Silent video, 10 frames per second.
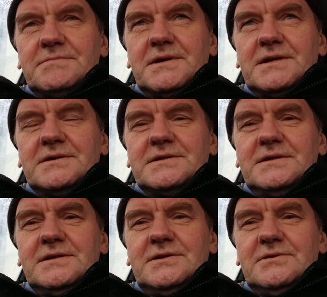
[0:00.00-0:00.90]
because
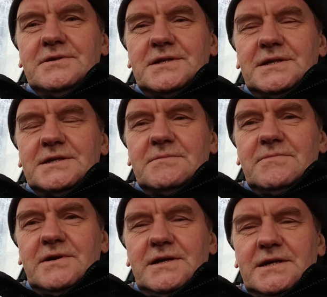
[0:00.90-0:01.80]
you do see some
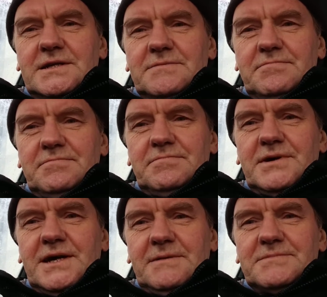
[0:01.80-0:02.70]
very nice
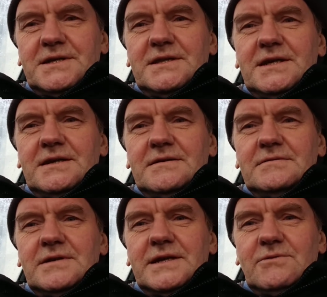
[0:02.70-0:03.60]
pipes and they're
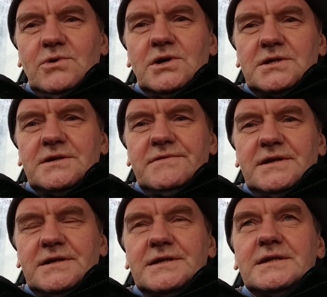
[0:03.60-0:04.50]
like works of
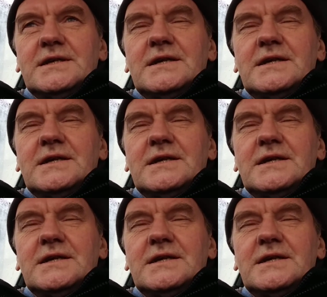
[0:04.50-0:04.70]
art,